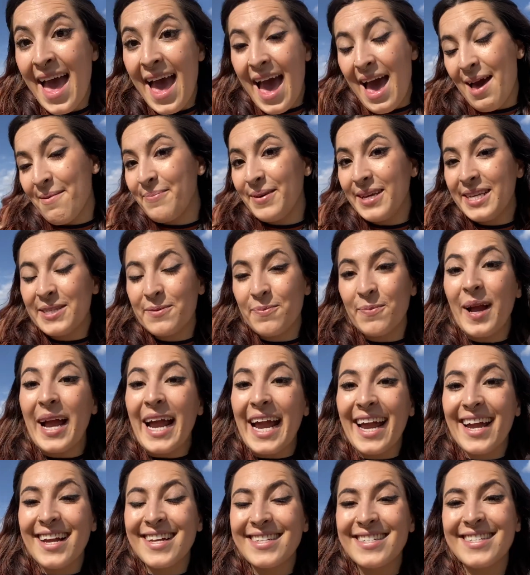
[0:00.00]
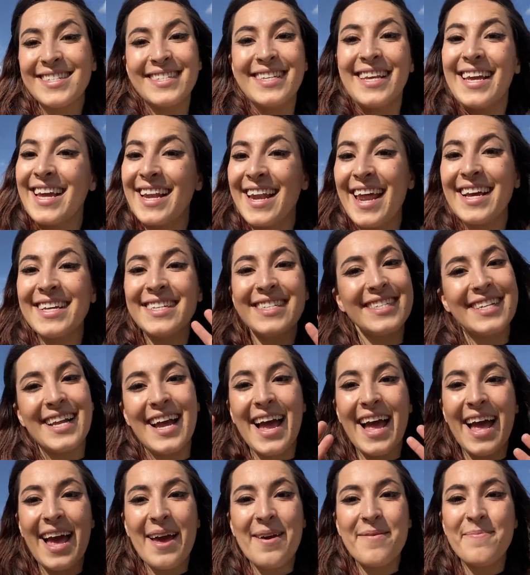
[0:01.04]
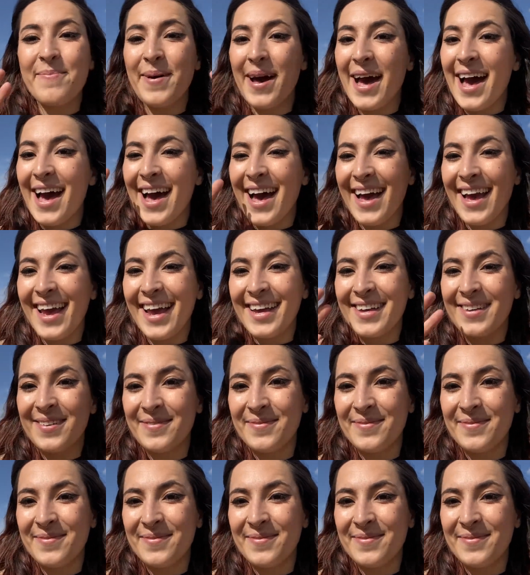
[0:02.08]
Happy spring! See you next time. Bye!